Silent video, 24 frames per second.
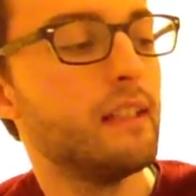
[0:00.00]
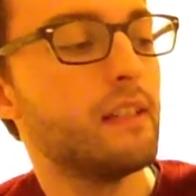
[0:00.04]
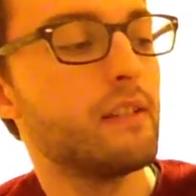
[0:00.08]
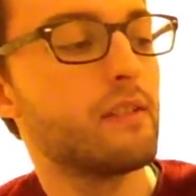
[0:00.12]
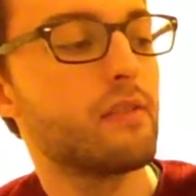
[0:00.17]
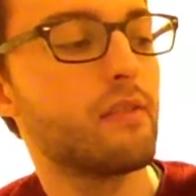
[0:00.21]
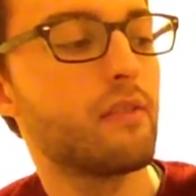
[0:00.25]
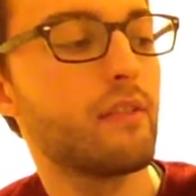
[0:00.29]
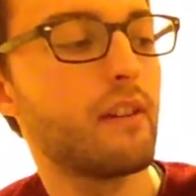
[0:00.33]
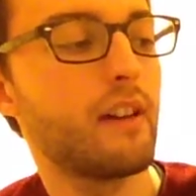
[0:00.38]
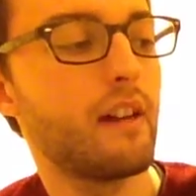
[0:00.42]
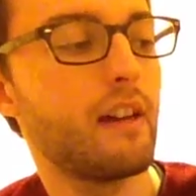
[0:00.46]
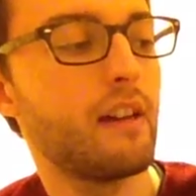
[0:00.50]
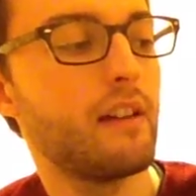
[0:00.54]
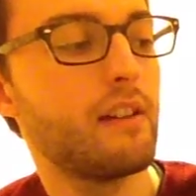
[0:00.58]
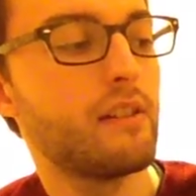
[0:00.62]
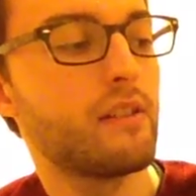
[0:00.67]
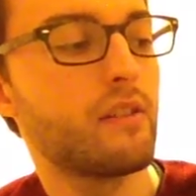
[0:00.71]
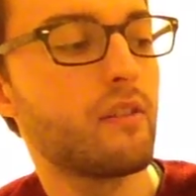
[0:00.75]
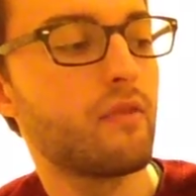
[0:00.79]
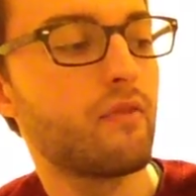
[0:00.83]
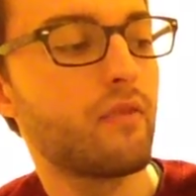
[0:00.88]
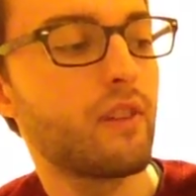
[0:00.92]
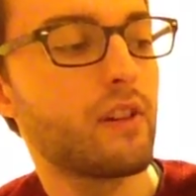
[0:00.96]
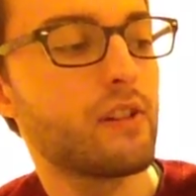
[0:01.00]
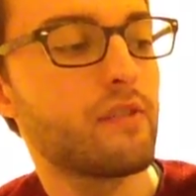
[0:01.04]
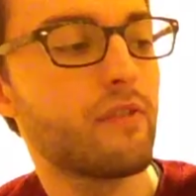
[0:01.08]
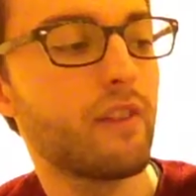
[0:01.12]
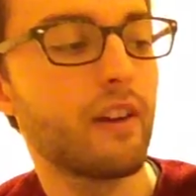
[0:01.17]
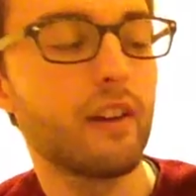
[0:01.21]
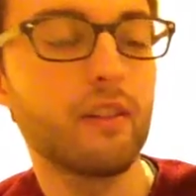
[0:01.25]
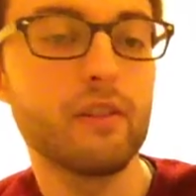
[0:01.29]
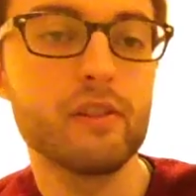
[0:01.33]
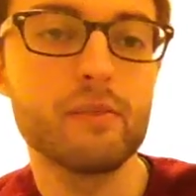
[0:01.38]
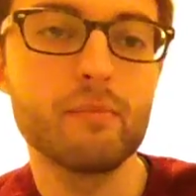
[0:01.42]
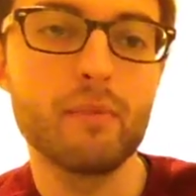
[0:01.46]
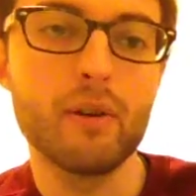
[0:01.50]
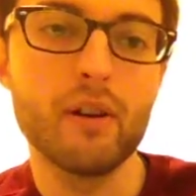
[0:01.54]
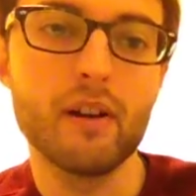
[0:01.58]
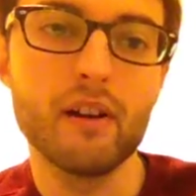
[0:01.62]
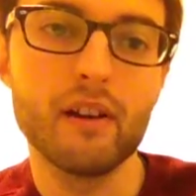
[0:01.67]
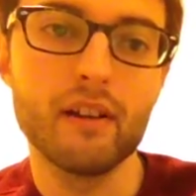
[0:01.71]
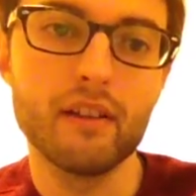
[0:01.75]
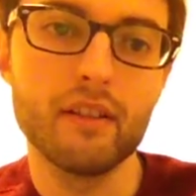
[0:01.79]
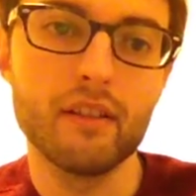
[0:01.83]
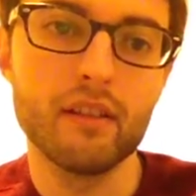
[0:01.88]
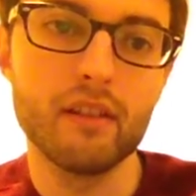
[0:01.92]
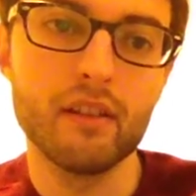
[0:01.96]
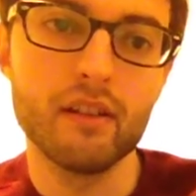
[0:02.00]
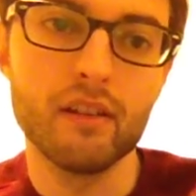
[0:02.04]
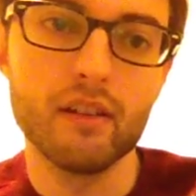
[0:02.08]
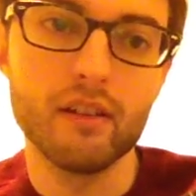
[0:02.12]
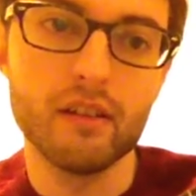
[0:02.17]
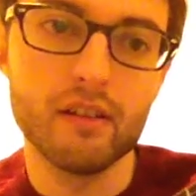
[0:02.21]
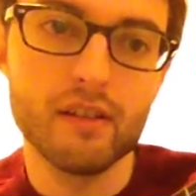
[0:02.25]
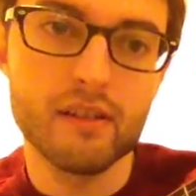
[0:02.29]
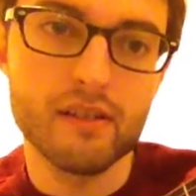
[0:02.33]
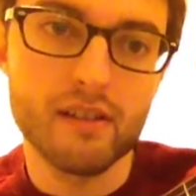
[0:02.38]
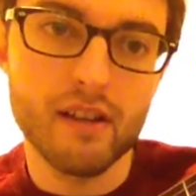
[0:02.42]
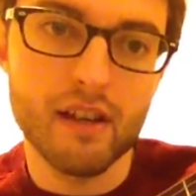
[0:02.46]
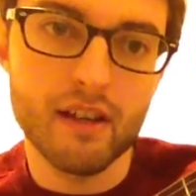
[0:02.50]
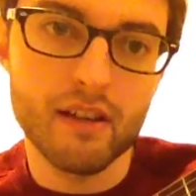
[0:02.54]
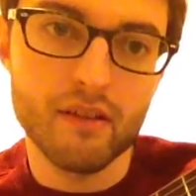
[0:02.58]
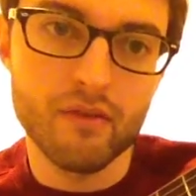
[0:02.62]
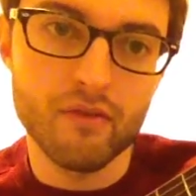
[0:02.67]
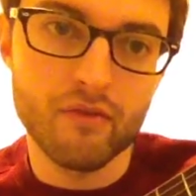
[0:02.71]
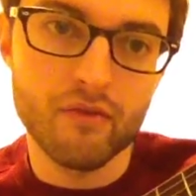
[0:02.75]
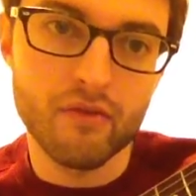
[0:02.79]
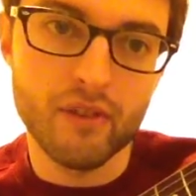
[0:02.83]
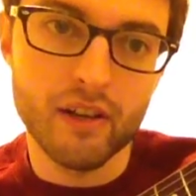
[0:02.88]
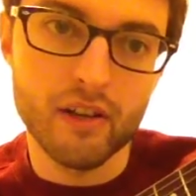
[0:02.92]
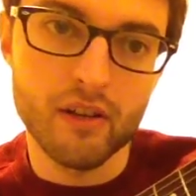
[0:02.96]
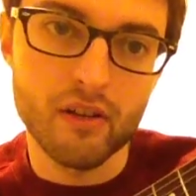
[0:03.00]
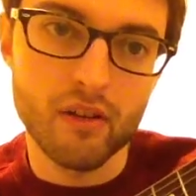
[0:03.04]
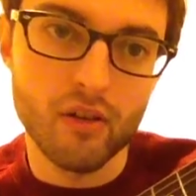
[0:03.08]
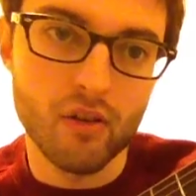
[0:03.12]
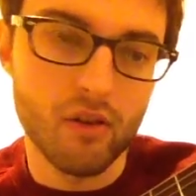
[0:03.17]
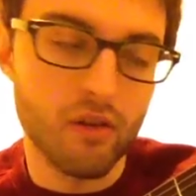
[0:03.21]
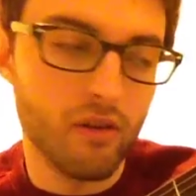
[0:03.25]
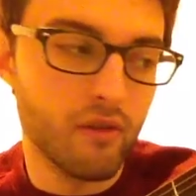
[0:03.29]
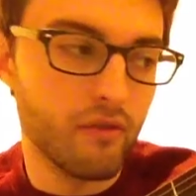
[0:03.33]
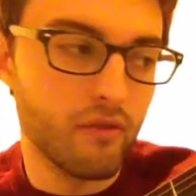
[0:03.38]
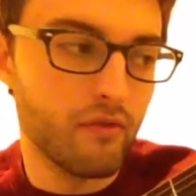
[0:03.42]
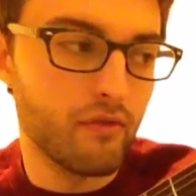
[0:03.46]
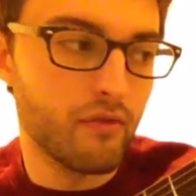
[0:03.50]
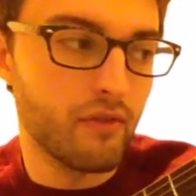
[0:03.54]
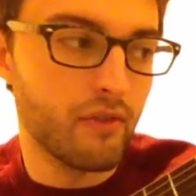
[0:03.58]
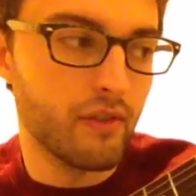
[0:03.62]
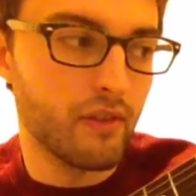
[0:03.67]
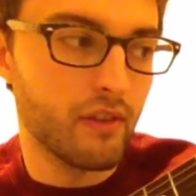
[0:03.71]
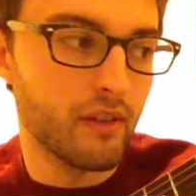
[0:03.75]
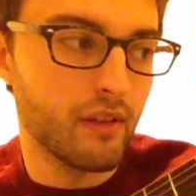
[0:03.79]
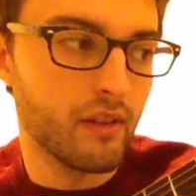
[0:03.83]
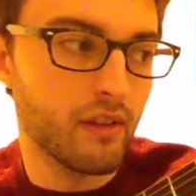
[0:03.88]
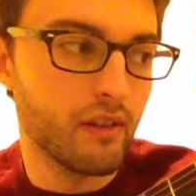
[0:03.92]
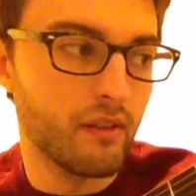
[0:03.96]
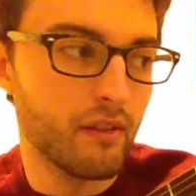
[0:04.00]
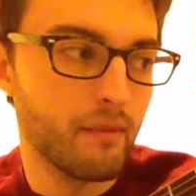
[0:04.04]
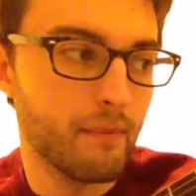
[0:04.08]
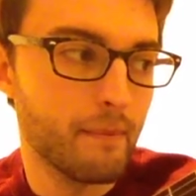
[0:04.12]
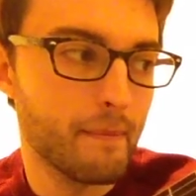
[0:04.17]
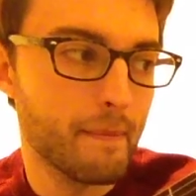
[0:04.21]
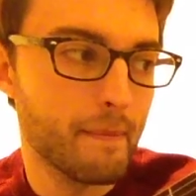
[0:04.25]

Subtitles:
So that is your first fingers barring the 2nd fret of the